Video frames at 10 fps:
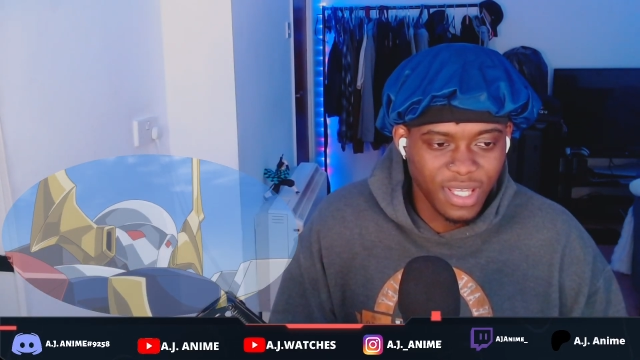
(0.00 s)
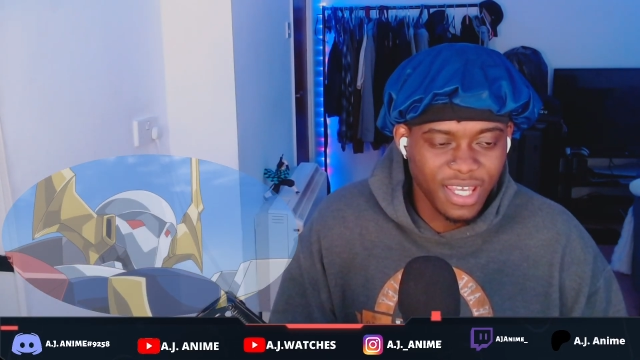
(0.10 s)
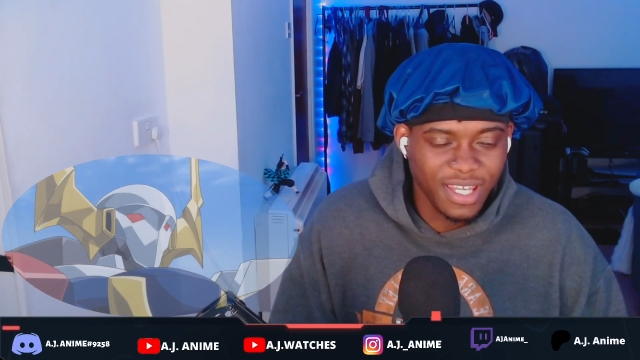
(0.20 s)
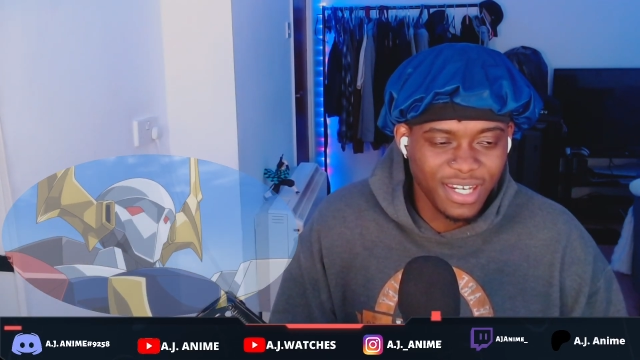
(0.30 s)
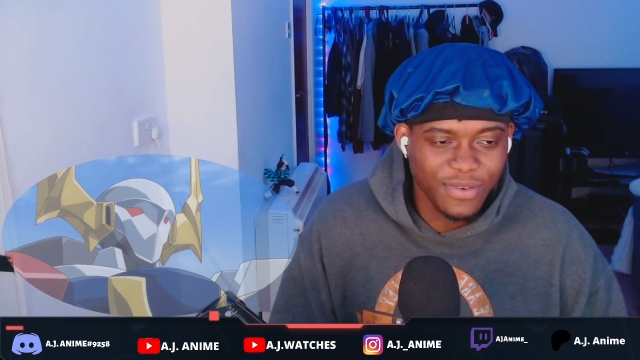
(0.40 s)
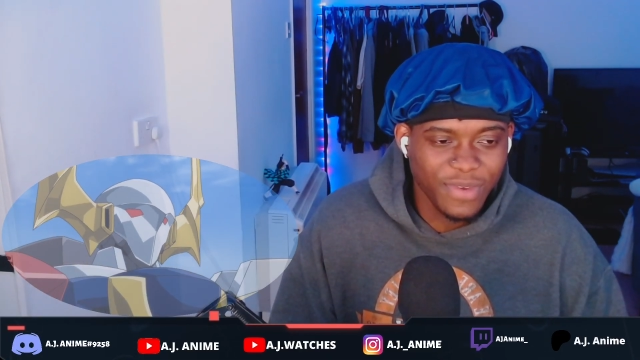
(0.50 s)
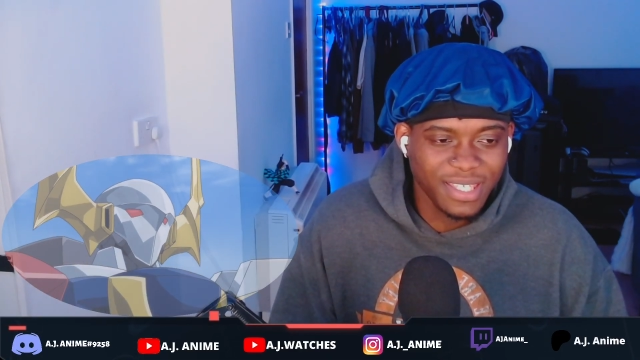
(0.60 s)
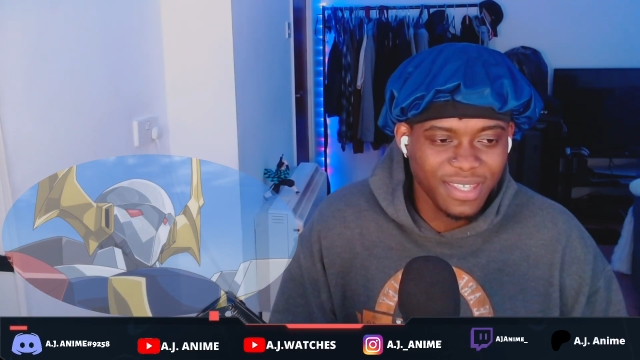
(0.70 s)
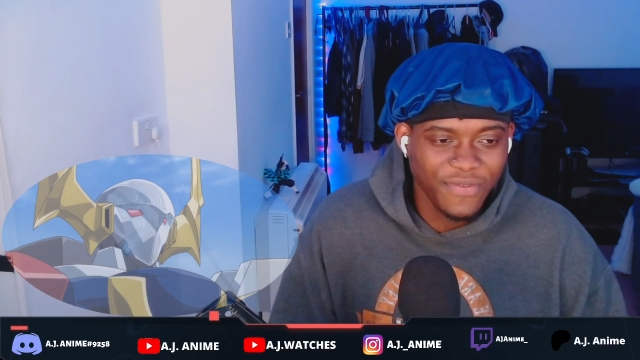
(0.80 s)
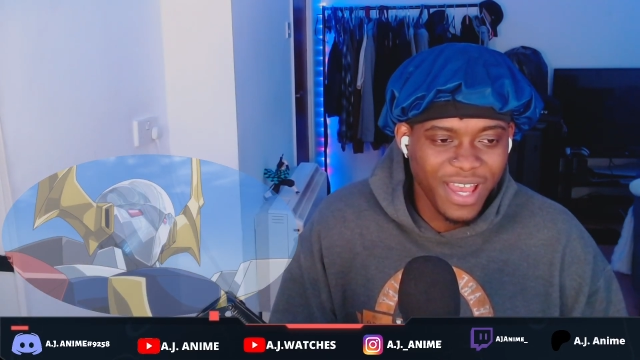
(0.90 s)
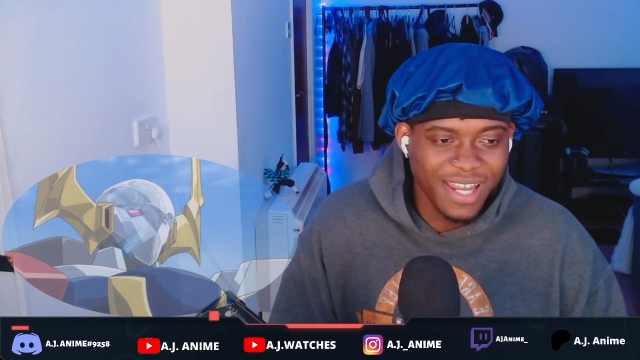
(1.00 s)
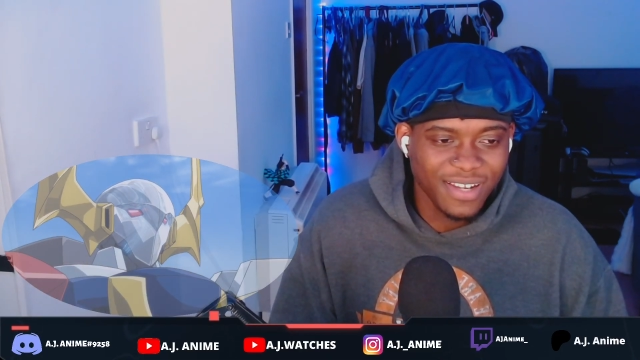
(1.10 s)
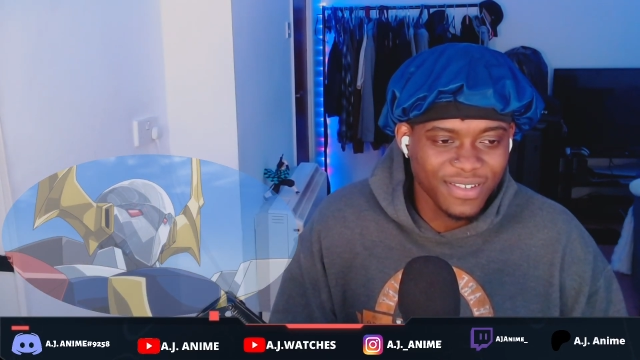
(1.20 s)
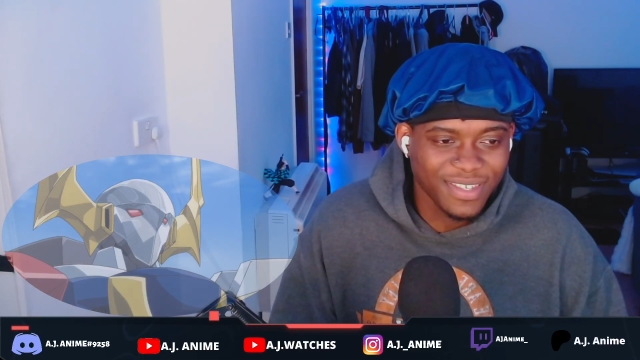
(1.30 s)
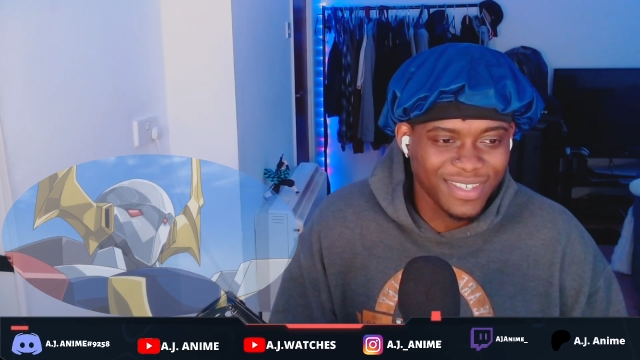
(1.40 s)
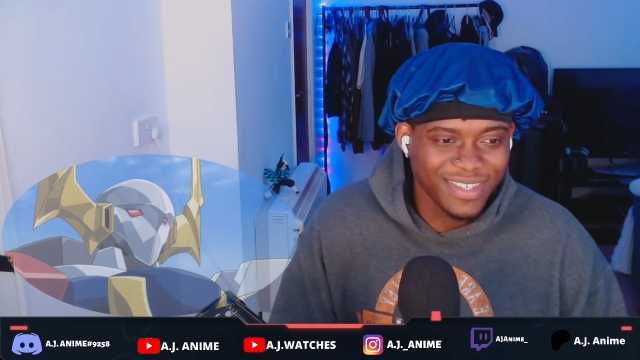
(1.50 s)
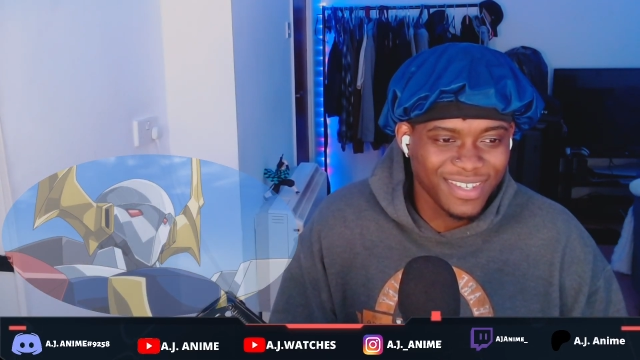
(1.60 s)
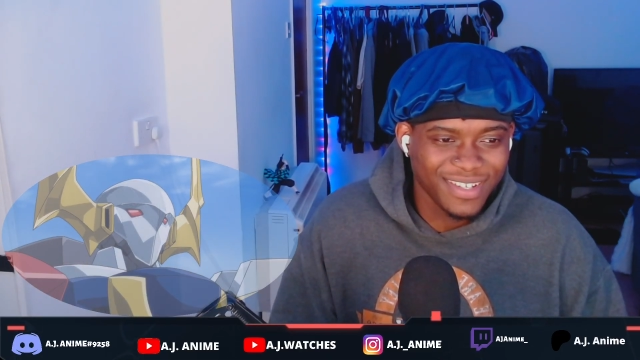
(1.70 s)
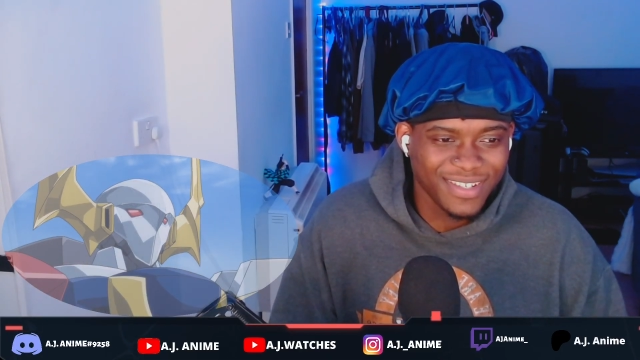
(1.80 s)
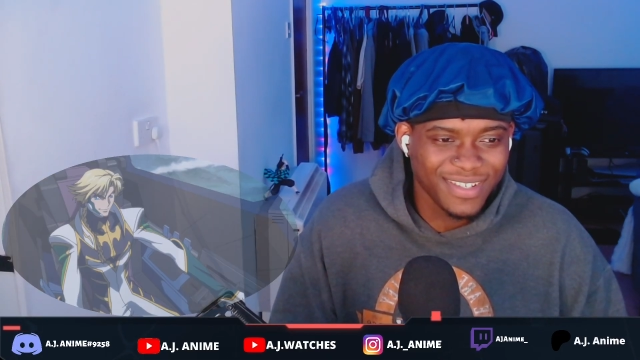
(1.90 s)
And where's the violence?
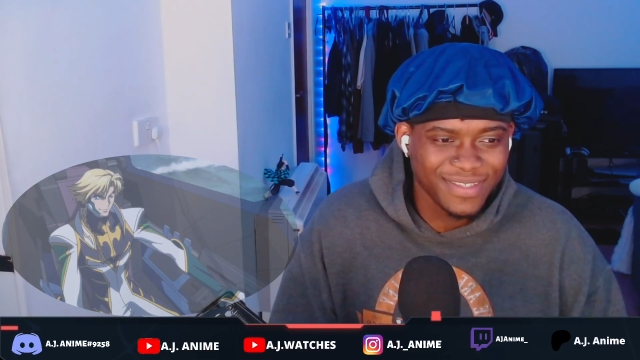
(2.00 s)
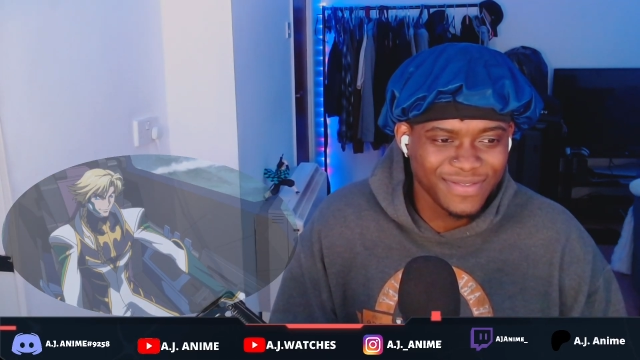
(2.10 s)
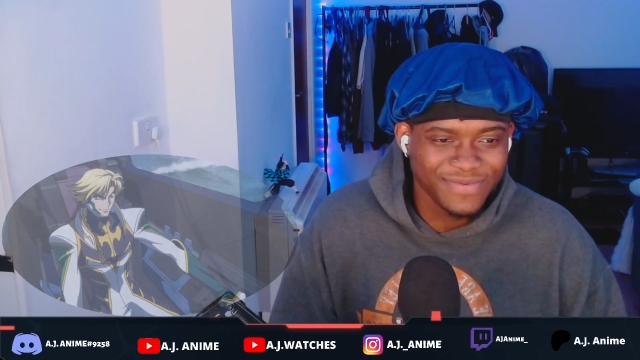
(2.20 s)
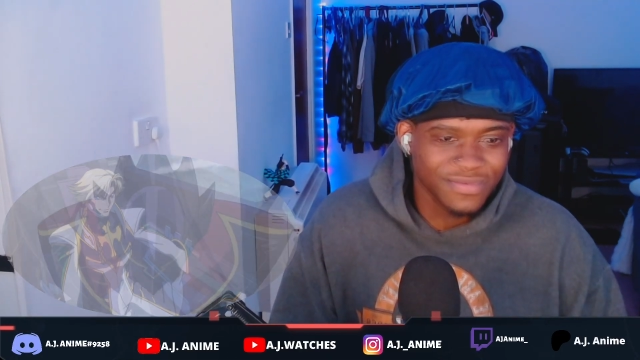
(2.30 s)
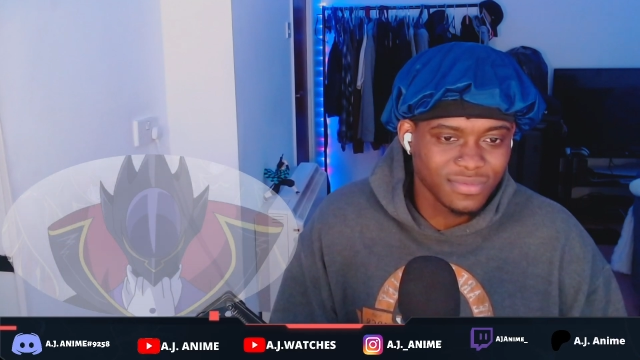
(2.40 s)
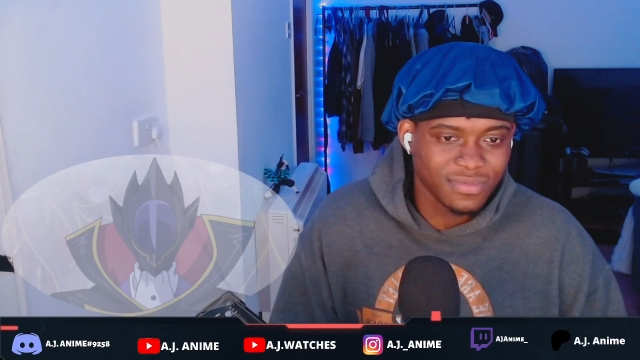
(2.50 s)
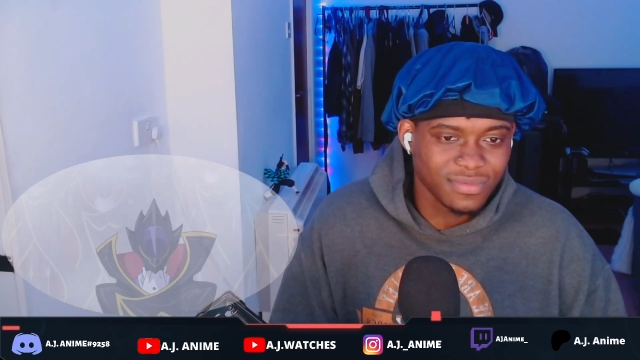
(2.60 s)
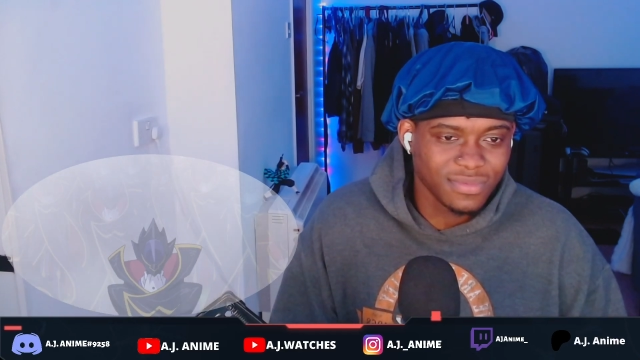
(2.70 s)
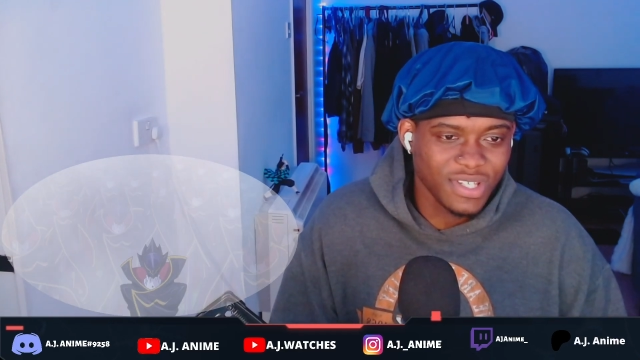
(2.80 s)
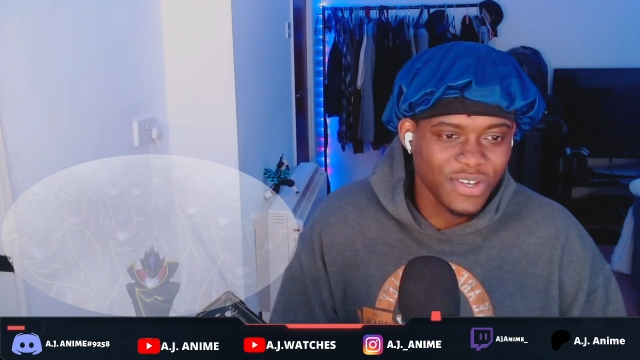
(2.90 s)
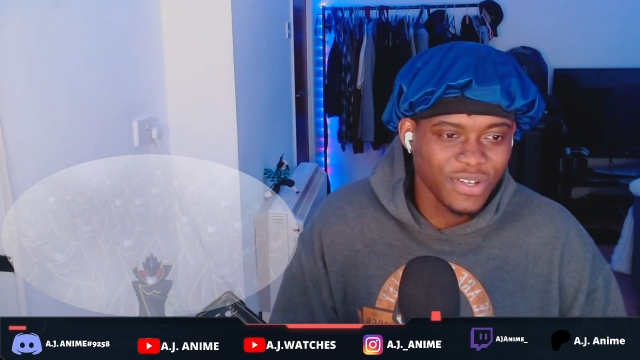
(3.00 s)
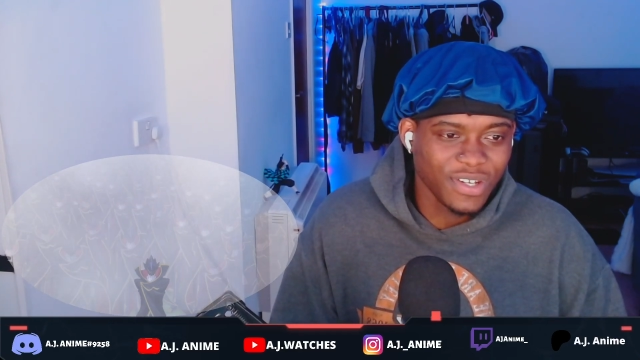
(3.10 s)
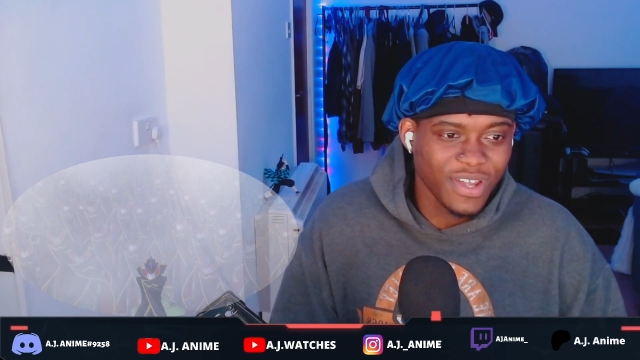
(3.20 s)
No.